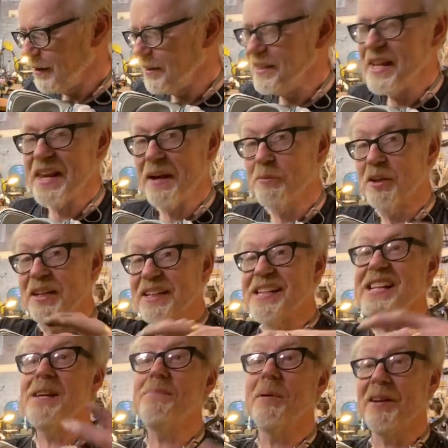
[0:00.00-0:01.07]
that I'm going to
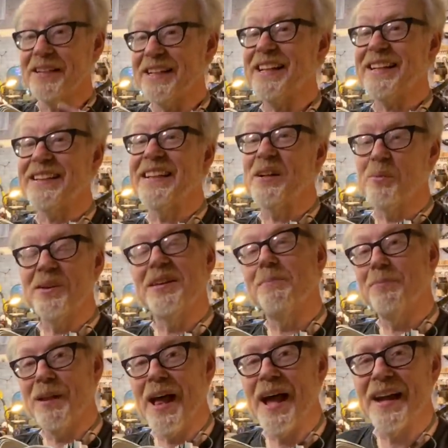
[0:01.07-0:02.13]
keep on killing with the
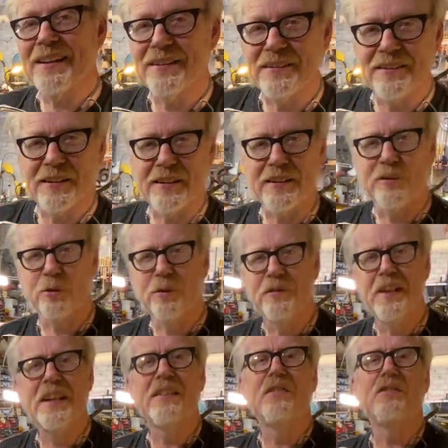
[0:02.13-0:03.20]
black until it sort of
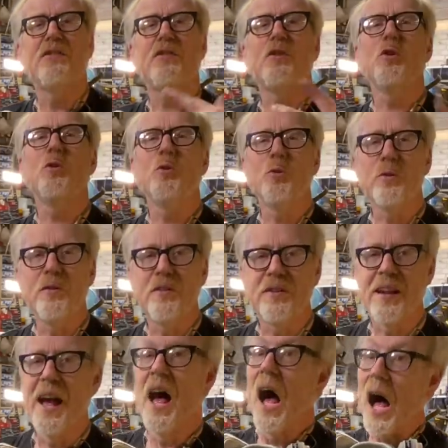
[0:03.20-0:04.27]
exudes,
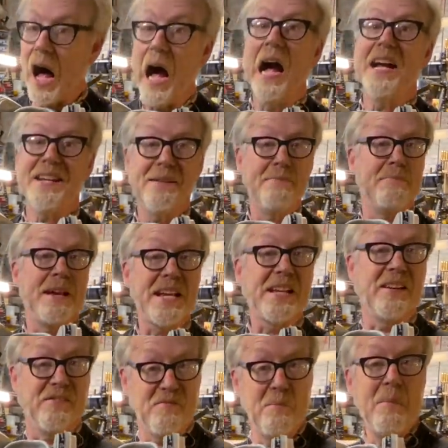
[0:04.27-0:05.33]
I am made
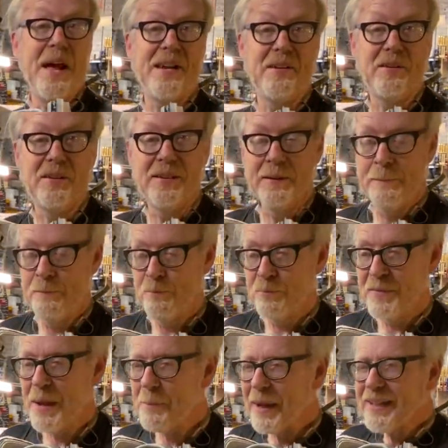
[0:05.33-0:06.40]
of metal.
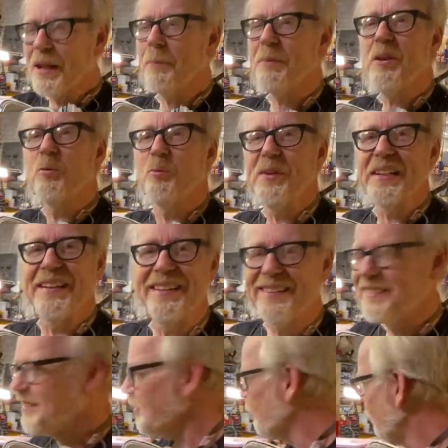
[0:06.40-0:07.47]
That might not be
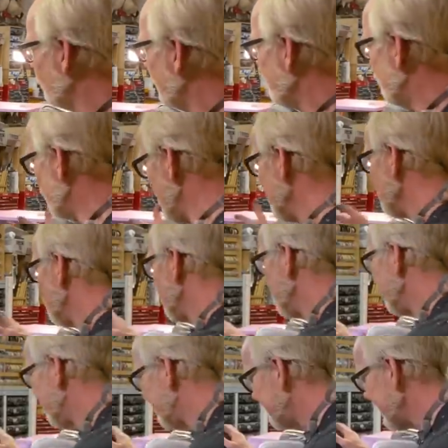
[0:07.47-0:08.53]
realistic to a
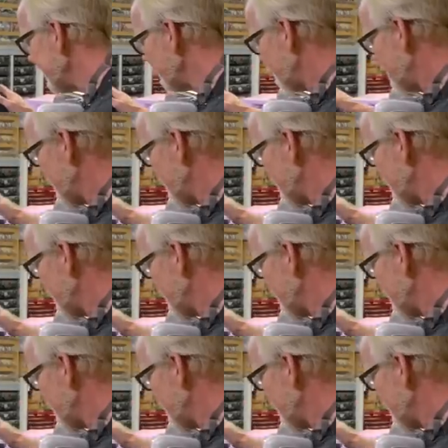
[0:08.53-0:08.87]
genuine safe